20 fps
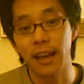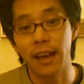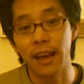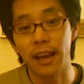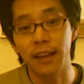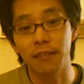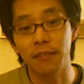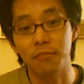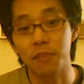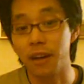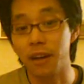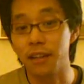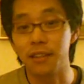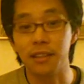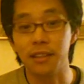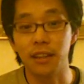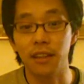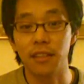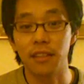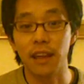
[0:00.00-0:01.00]
and
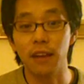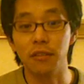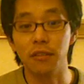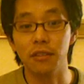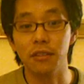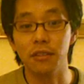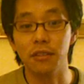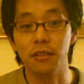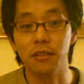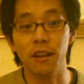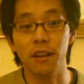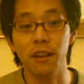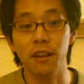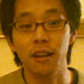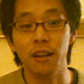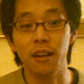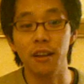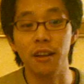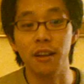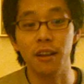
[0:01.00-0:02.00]
practice it 1,000
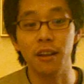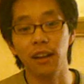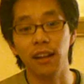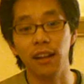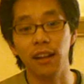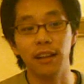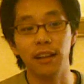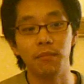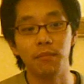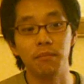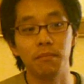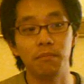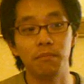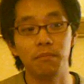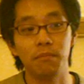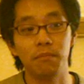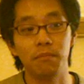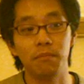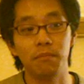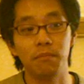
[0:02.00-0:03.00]
times until it
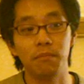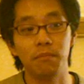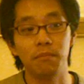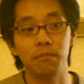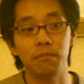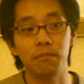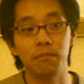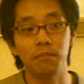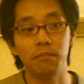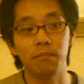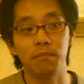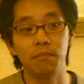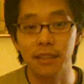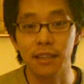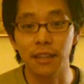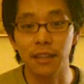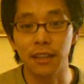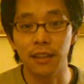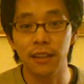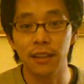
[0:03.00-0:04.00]
becomes
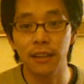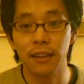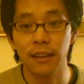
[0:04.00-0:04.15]
automatic.